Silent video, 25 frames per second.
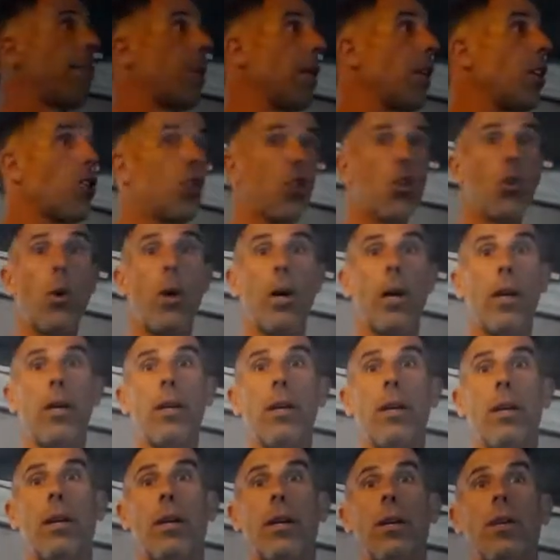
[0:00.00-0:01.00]
and be
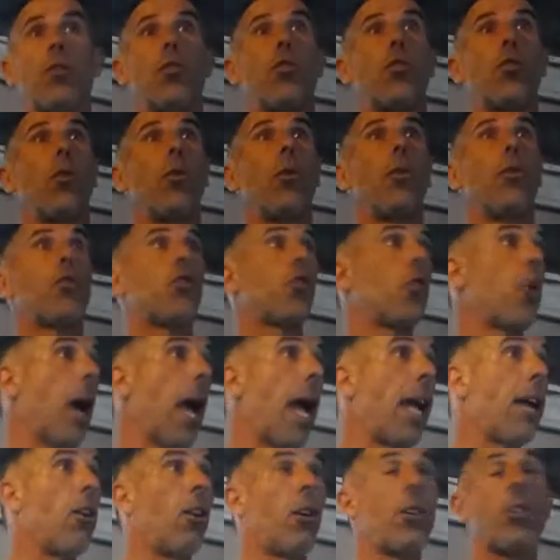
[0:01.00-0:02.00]
sure to
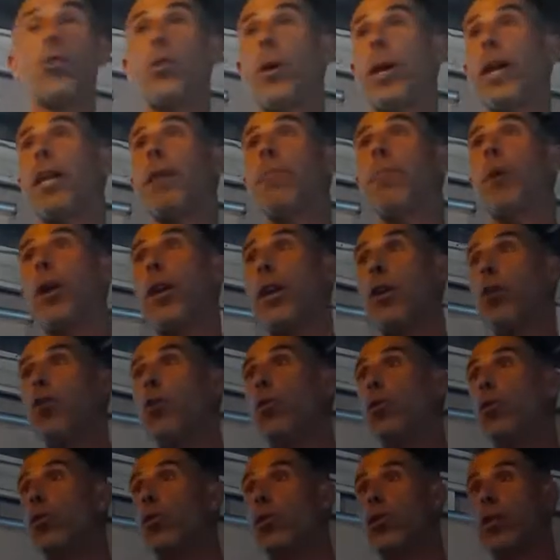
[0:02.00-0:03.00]
to hang on to
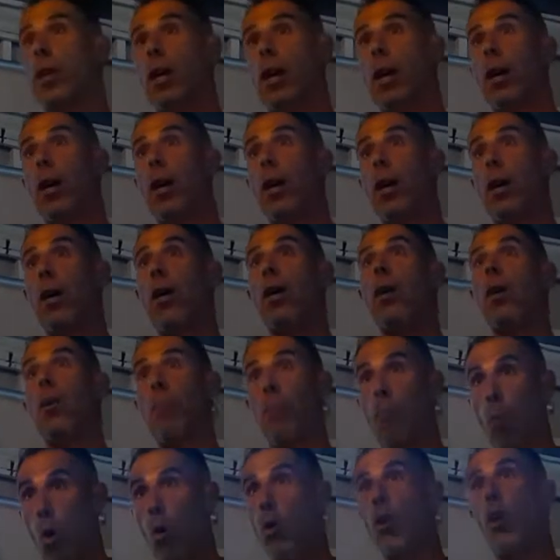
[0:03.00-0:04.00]
anybody who's
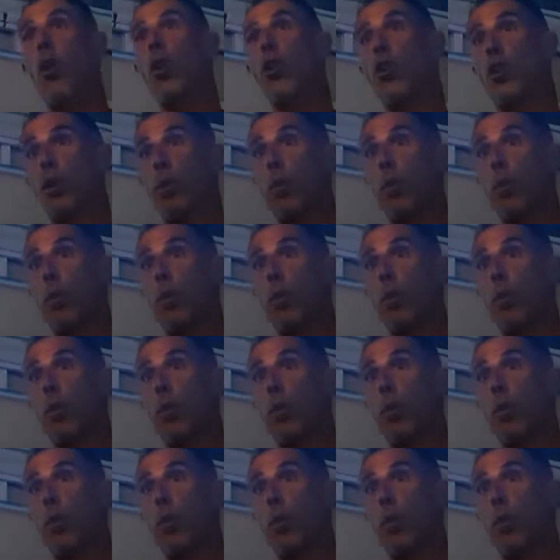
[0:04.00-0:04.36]
uh, more